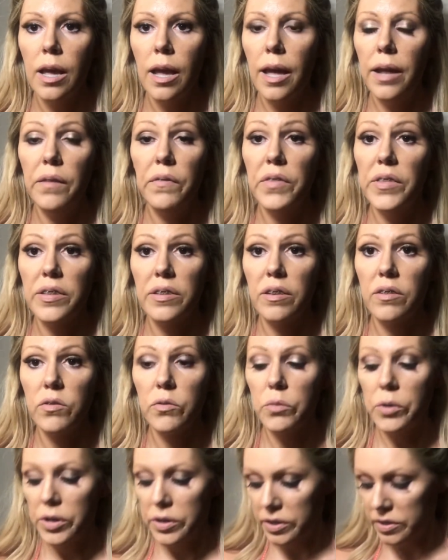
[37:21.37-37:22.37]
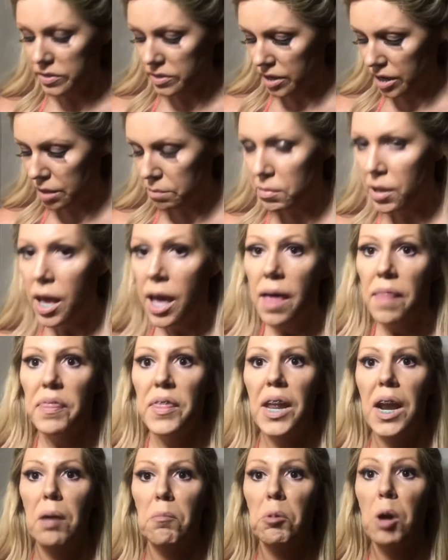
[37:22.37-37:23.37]
And if this doesn't work this time,
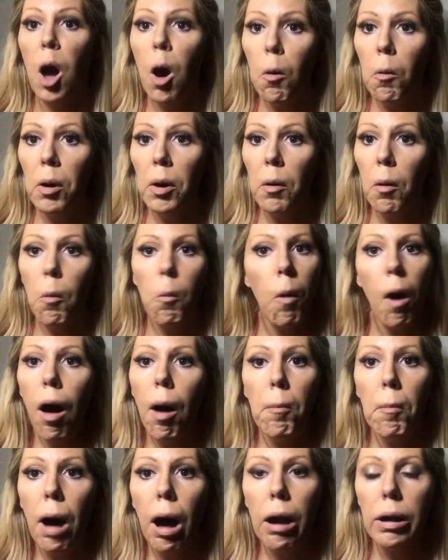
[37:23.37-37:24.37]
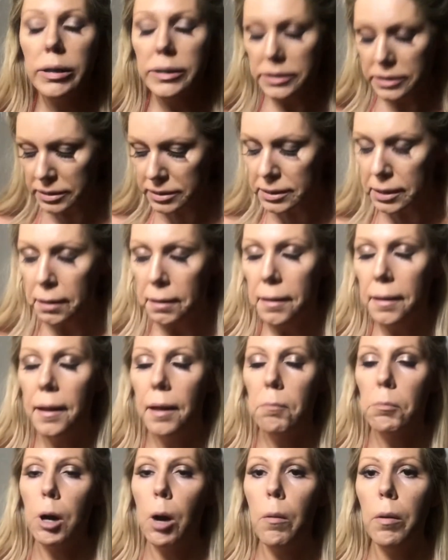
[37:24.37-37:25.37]
then I'm going to Walmart. I'm
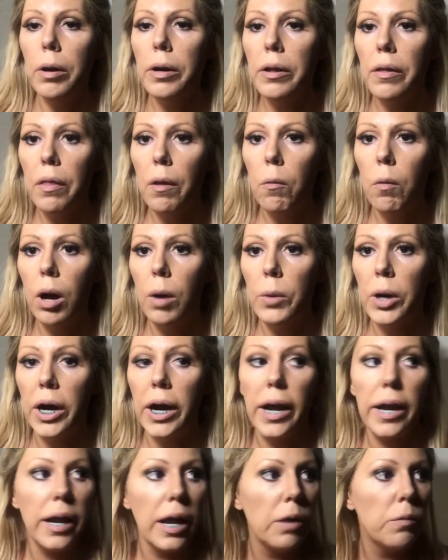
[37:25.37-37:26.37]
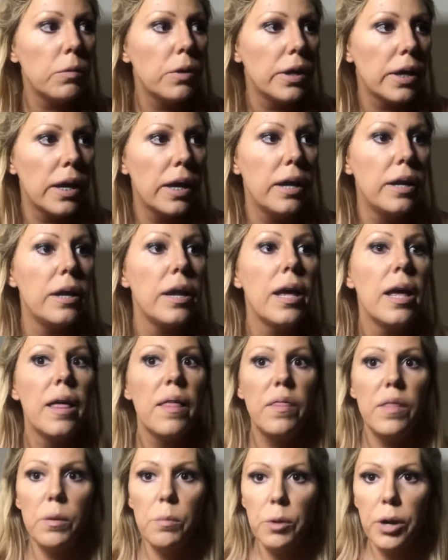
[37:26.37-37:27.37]
going to the Walmart and I will get
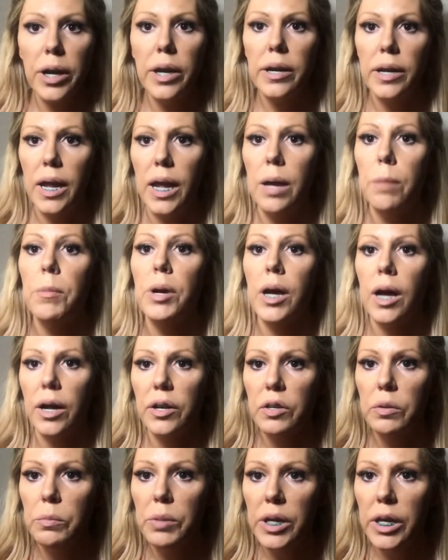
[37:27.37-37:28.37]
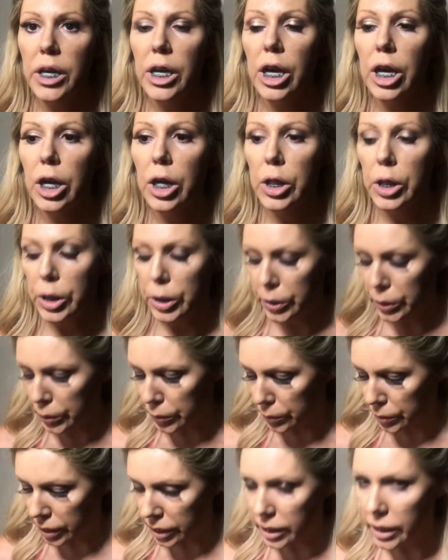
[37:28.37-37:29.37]
the brand name
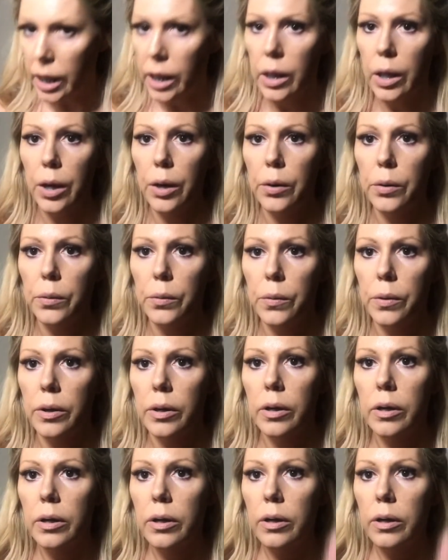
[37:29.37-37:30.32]
Got2BGlued Yellow.